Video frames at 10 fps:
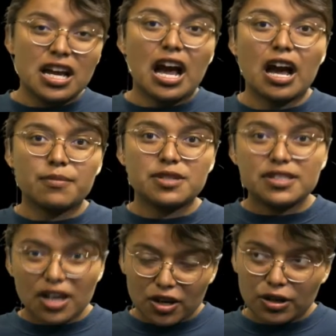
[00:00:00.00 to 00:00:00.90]
Um,
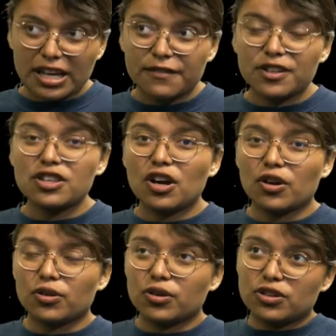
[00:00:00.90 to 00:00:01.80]
so even
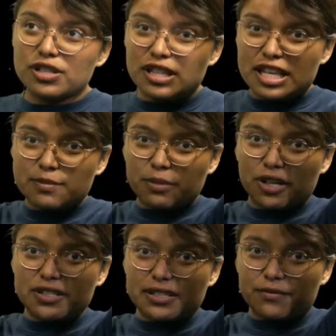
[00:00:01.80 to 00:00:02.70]
though the, these
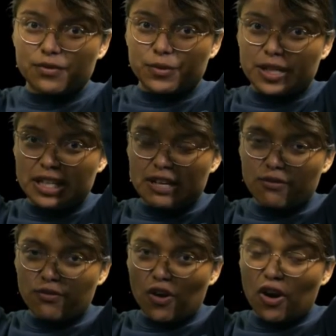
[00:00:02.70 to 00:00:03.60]
birds live really
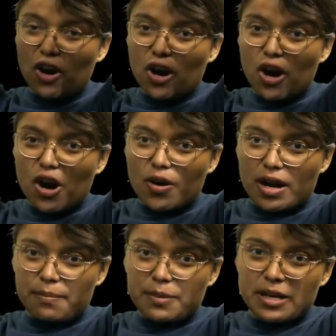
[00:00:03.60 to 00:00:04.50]
far
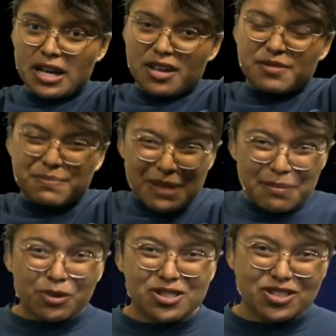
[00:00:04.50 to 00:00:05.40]
up,
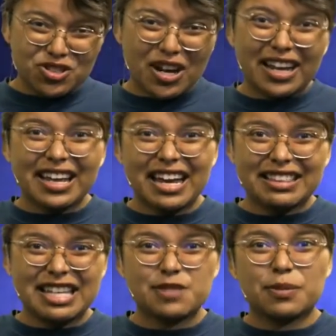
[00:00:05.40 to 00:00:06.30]
people still try and get
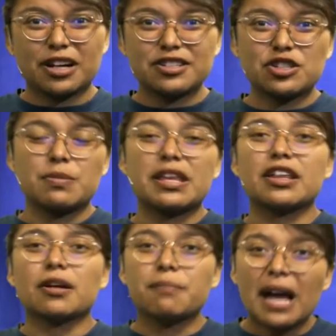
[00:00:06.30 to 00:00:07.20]
these birds to be
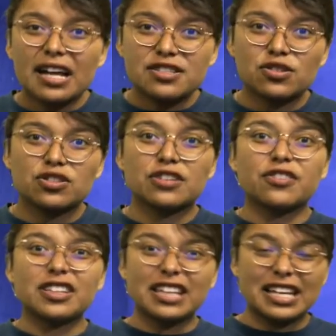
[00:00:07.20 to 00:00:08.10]
their pets or
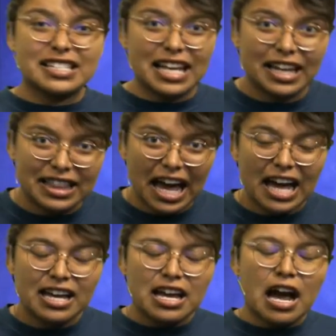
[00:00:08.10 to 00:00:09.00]
different things like that.
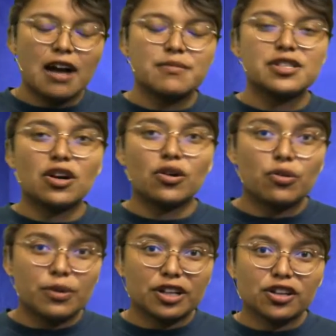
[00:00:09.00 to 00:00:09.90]
Um, so
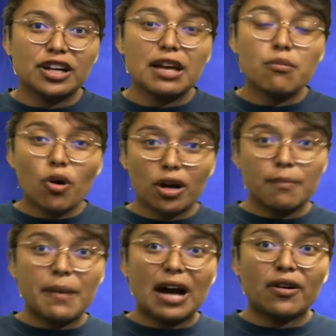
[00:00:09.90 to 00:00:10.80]
we're learning more
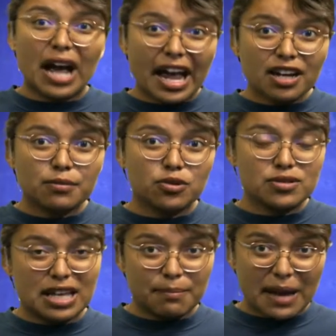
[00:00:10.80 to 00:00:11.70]
about
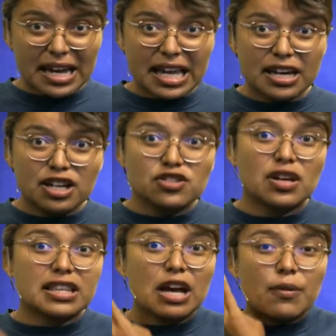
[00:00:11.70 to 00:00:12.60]
animals like Benny. So
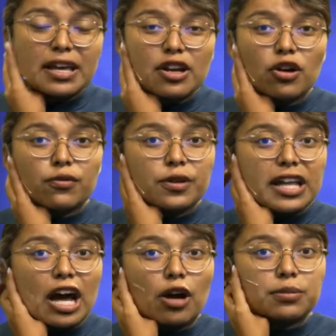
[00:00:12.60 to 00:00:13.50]
like that, we can hopefully
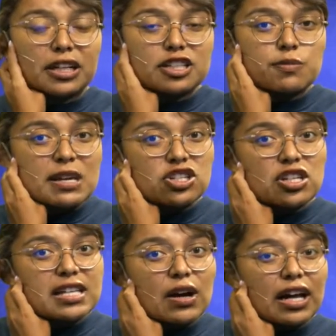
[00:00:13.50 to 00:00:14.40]
help their
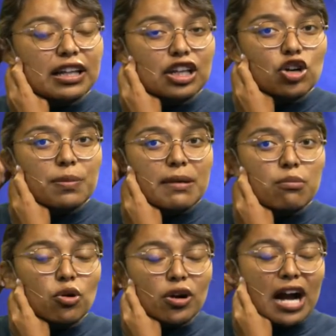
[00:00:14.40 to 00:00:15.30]
species out a little bit
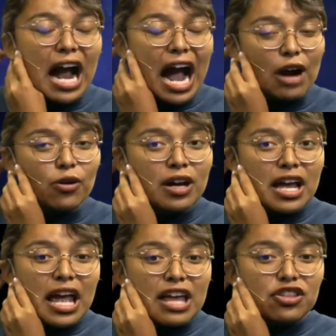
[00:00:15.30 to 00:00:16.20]
more out
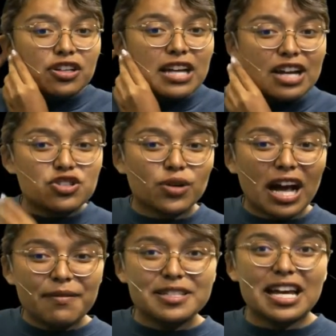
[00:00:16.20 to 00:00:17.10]
in their natural
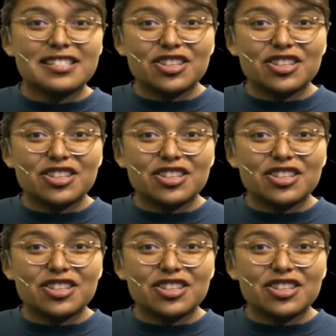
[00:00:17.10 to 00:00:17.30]
habitats.